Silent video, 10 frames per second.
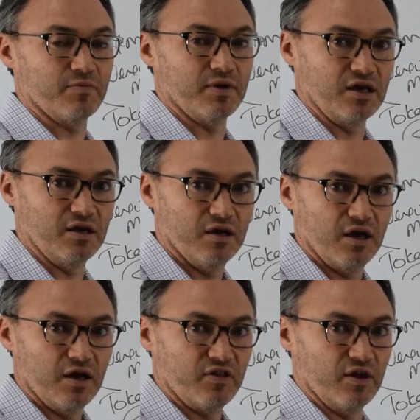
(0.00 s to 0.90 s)
me
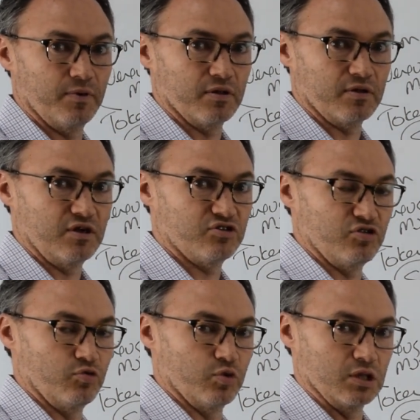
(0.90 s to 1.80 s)
the ability
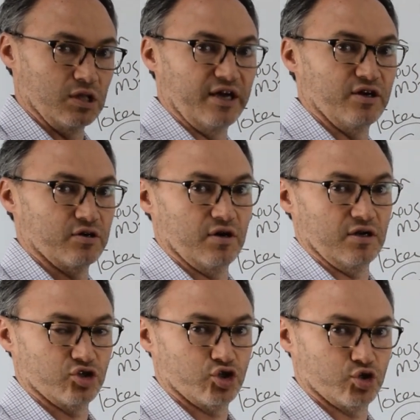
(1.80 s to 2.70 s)
to layer
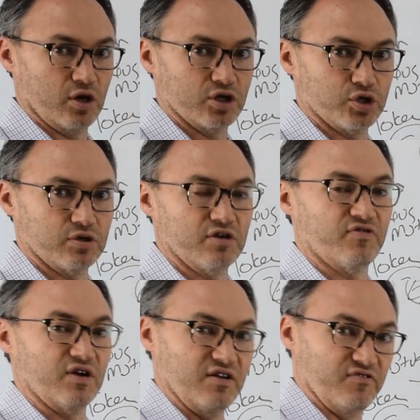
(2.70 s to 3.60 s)
and structure
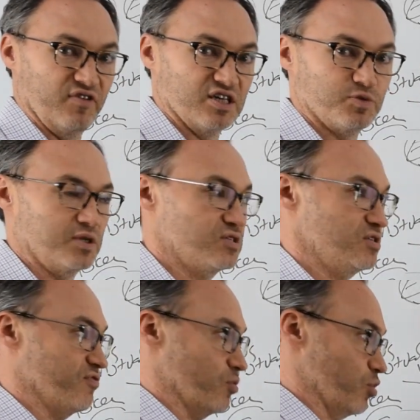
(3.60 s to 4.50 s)
different investments, different